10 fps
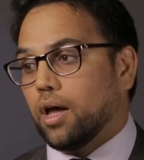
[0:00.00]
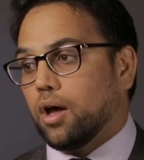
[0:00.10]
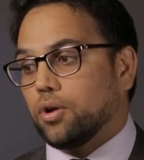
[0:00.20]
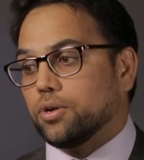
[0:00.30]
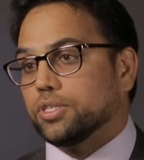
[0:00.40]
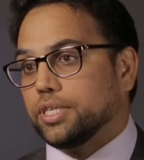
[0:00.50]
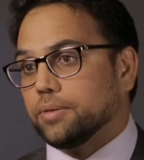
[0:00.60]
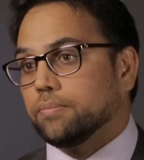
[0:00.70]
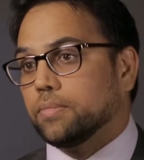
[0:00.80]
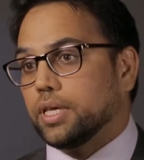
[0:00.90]
on your
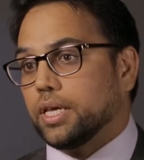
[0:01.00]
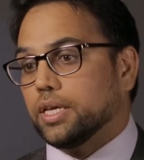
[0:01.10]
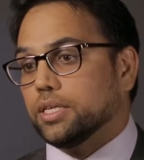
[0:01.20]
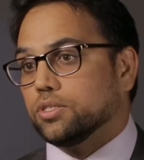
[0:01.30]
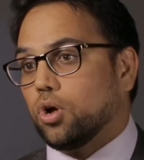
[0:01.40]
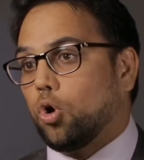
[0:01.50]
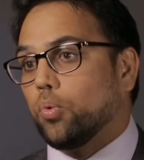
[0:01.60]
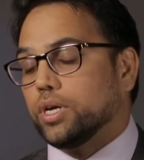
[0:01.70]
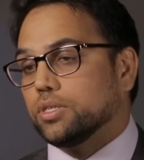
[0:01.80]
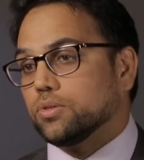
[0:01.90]
team is
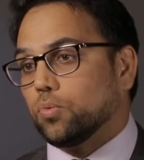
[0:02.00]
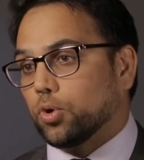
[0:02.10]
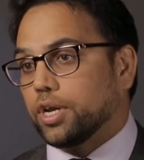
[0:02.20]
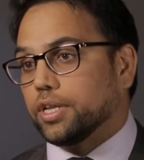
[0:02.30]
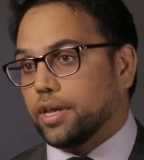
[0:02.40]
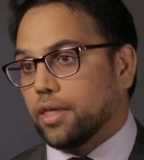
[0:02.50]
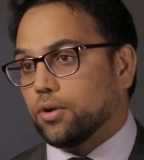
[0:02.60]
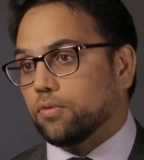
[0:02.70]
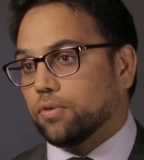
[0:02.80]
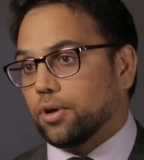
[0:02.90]
always working
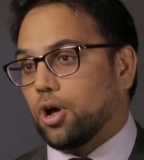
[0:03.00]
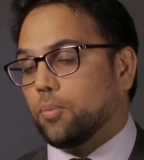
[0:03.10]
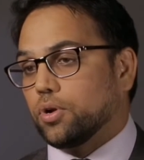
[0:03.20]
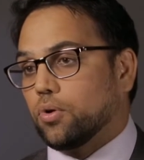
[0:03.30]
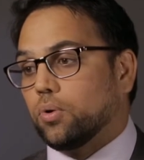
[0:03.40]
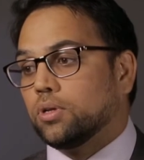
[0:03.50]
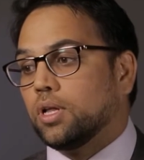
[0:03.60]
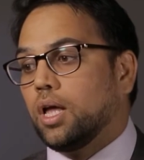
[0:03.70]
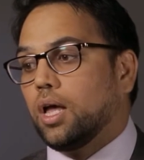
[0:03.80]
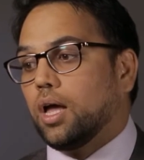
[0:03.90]
together for the common goal.
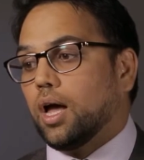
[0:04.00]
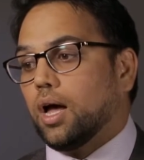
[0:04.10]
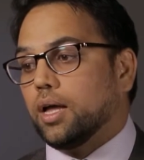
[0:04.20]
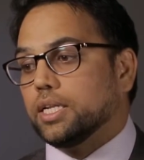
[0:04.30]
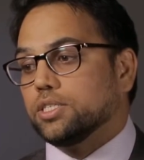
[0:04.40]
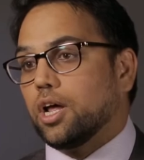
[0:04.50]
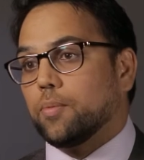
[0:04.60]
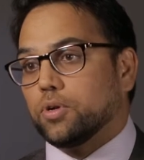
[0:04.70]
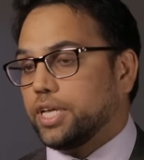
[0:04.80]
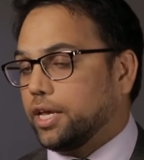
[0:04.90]
It's not
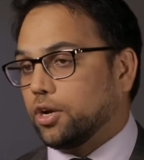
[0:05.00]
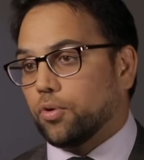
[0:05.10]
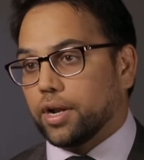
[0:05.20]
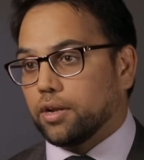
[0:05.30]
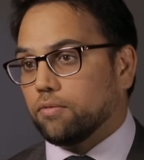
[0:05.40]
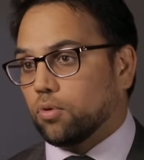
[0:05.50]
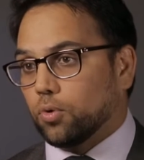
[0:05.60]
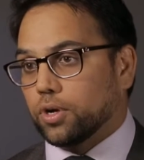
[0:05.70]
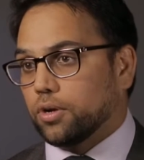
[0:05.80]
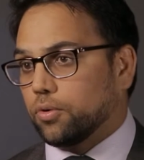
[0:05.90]
about taking credit
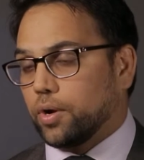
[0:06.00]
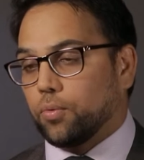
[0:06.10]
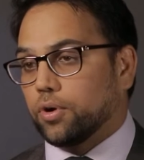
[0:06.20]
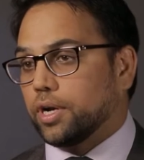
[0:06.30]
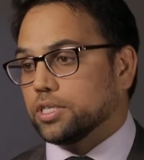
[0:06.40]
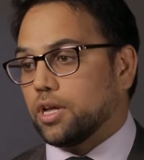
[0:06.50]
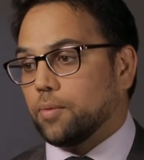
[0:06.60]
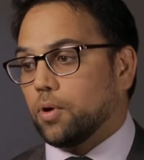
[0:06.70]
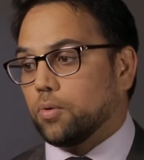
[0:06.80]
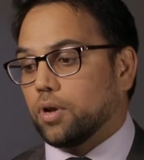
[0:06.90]
for great work. It's
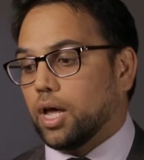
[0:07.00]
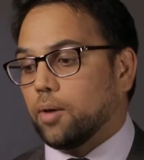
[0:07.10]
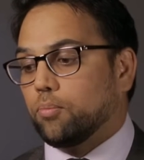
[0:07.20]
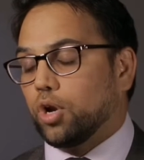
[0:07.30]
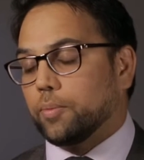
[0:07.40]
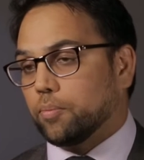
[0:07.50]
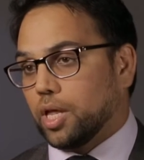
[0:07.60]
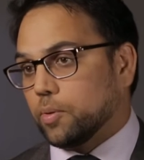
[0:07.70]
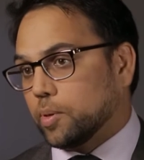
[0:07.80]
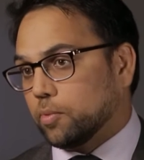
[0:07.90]
not about
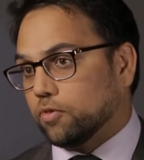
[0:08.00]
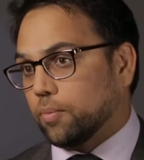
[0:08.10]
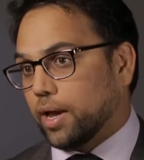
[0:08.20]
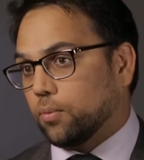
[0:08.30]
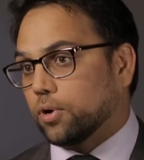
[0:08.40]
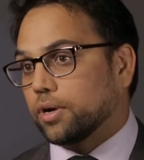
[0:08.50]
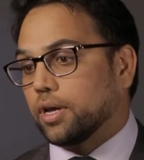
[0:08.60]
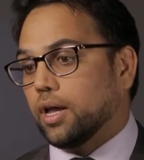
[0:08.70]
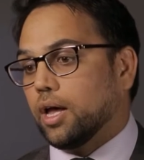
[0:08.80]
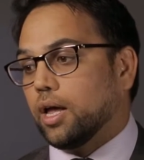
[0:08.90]
blaming people for bad
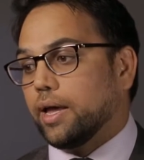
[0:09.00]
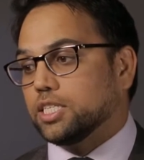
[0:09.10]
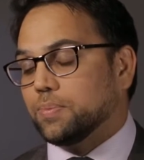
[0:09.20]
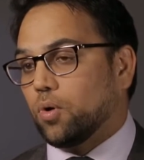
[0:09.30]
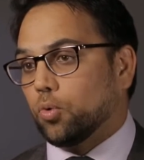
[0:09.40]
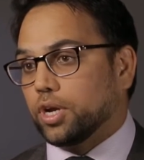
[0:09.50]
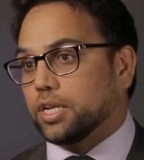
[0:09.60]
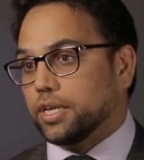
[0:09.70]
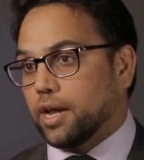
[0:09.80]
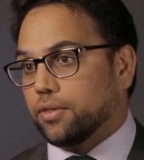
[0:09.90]
work. It's about
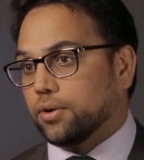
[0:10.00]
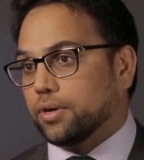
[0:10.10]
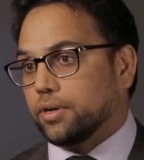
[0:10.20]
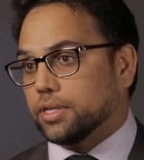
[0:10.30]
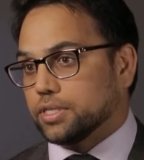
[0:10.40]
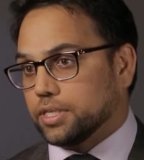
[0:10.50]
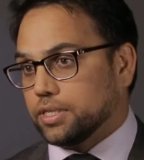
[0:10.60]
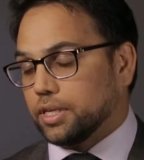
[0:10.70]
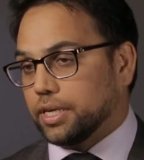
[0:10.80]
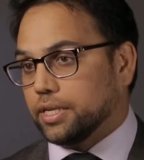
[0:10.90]
working together
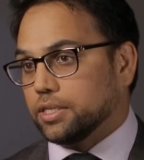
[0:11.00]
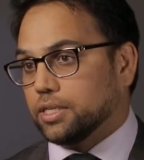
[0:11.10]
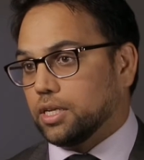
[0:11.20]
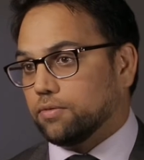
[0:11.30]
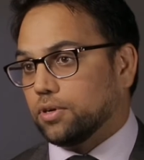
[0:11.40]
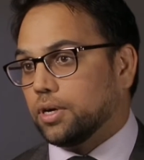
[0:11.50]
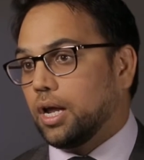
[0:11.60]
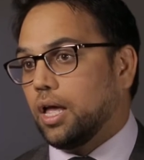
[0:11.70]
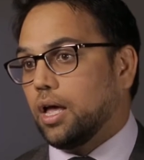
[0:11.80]
consistently to deliver